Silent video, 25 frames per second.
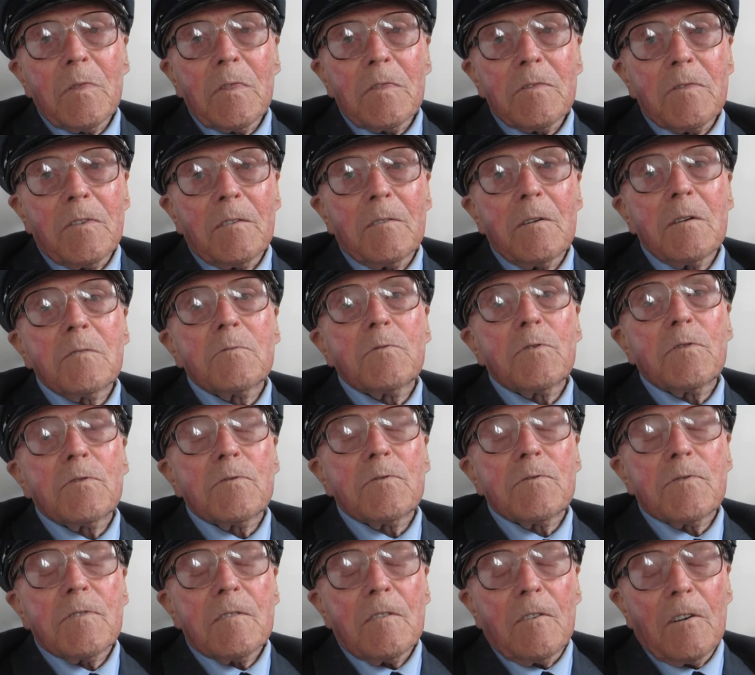So
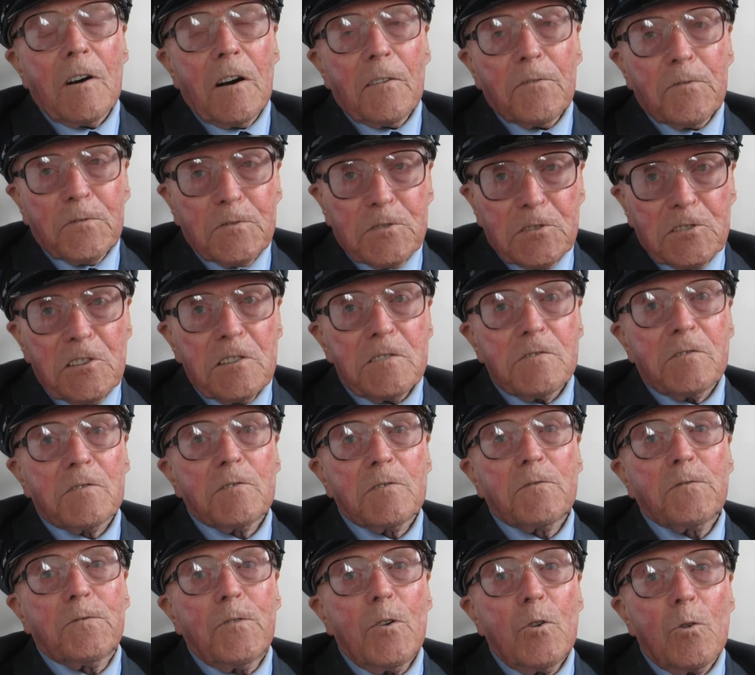I've seen the
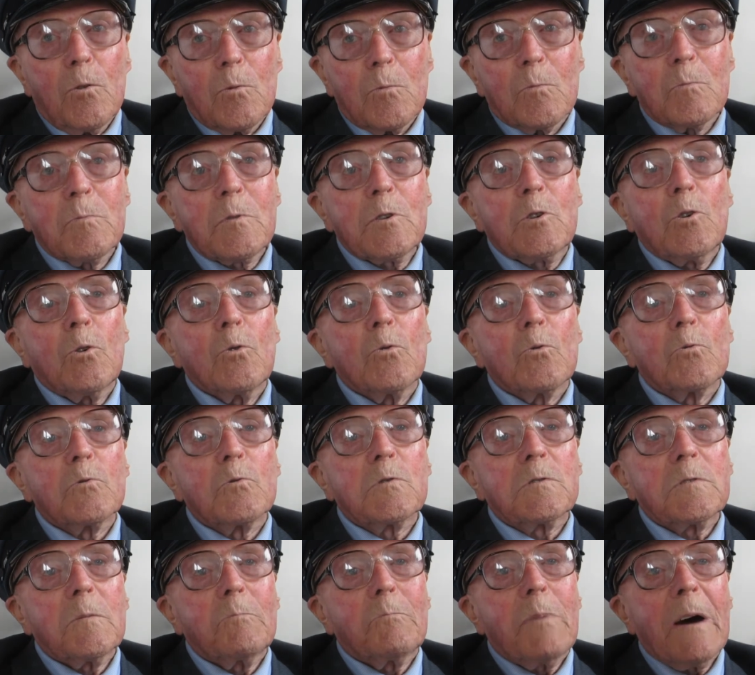film
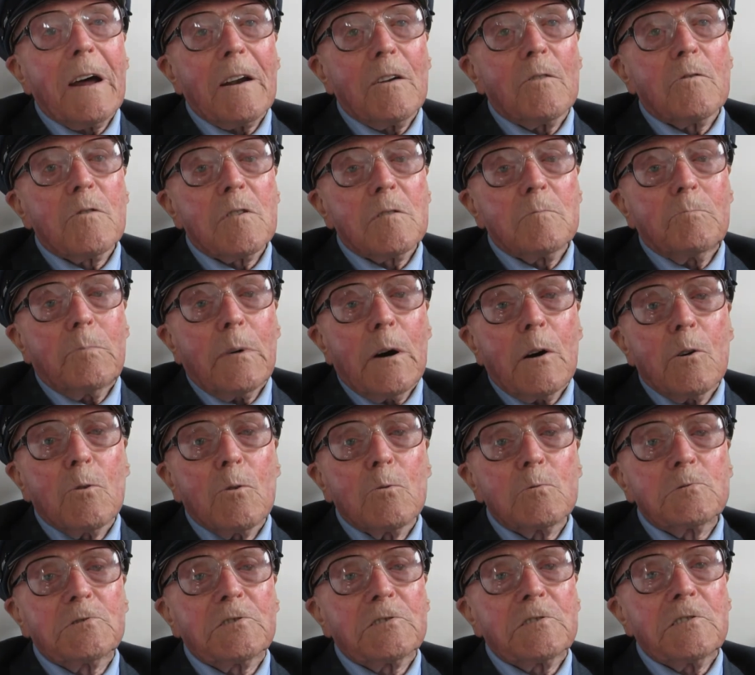called The Battle of the
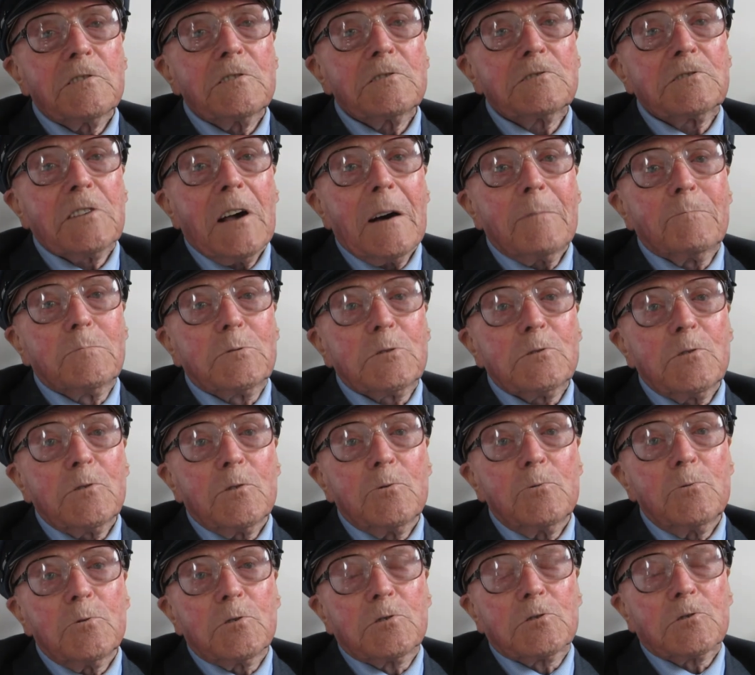Bulge, and it's
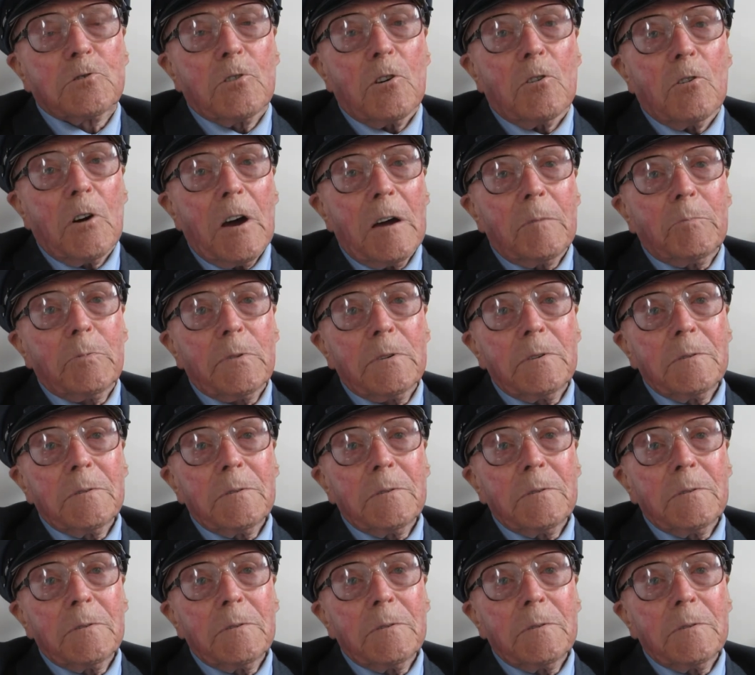absolute tripe.